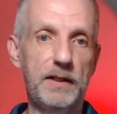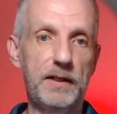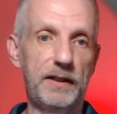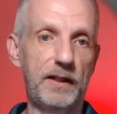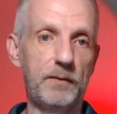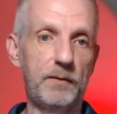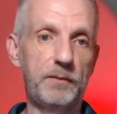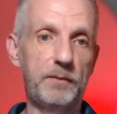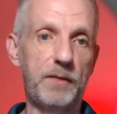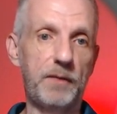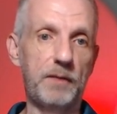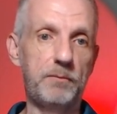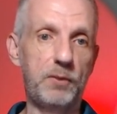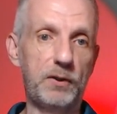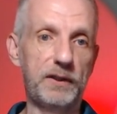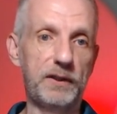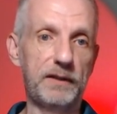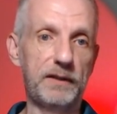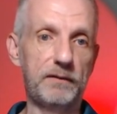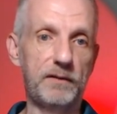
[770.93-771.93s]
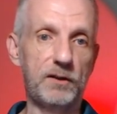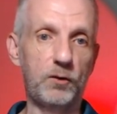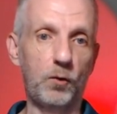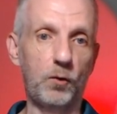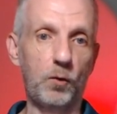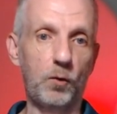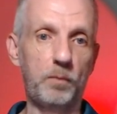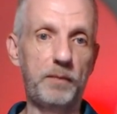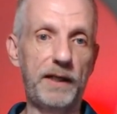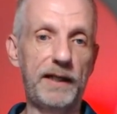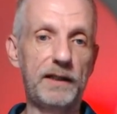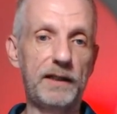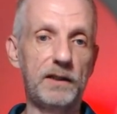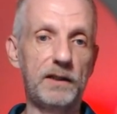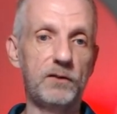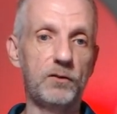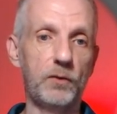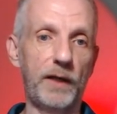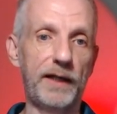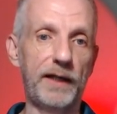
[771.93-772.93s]
namely by putting this whole pane
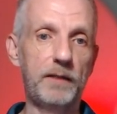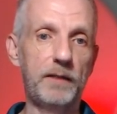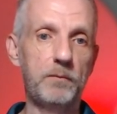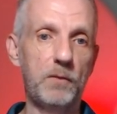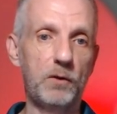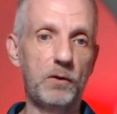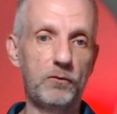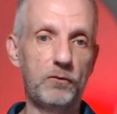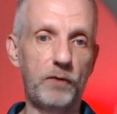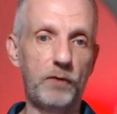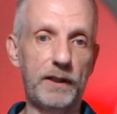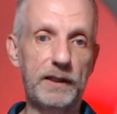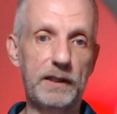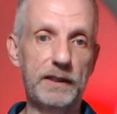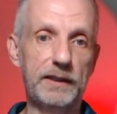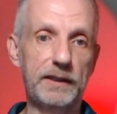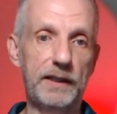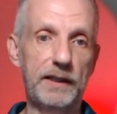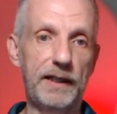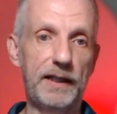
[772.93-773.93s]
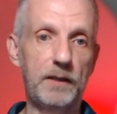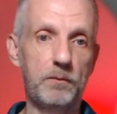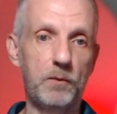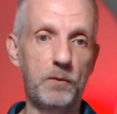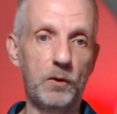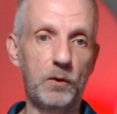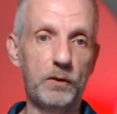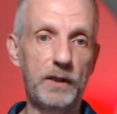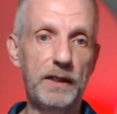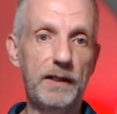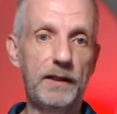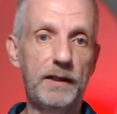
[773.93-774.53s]
into edit mode, right click edit mode,